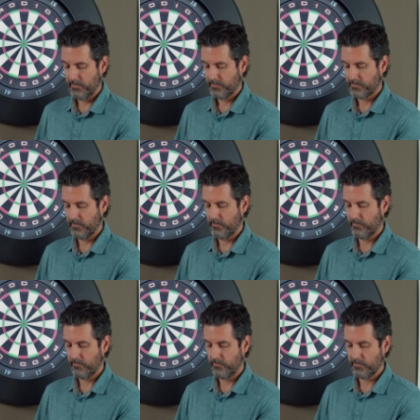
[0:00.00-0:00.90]

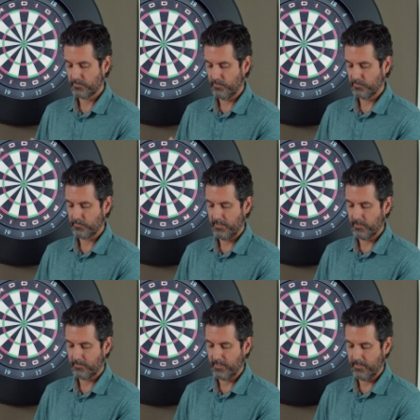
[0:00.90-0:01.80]
So as soon as we hit
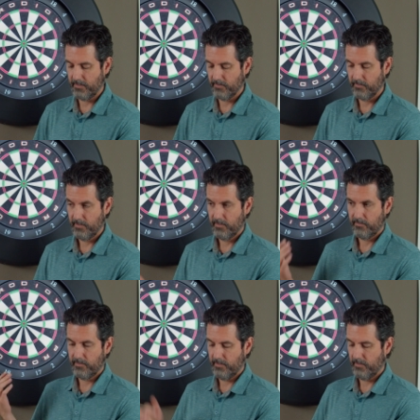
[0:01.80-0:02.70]
OK here,
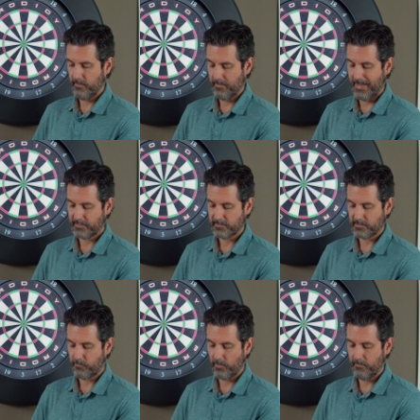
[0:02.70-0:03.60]
the access
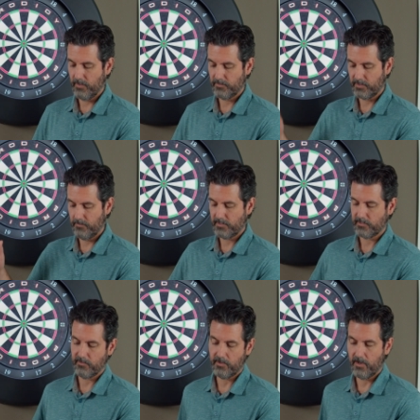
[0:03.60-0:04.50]
point mode is going to be
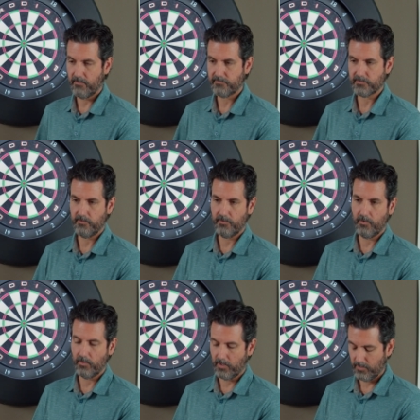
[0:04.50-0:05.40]
turned off so it'll
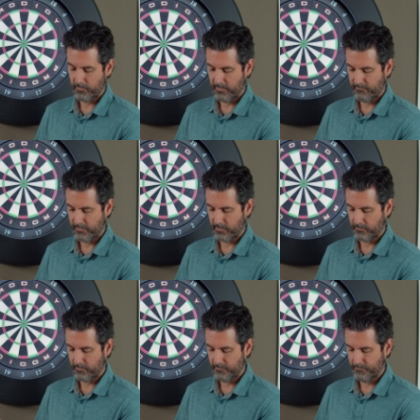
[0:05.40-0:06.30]
no longer be
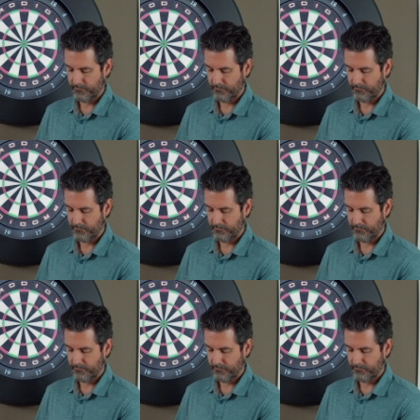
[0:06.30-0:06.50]
available.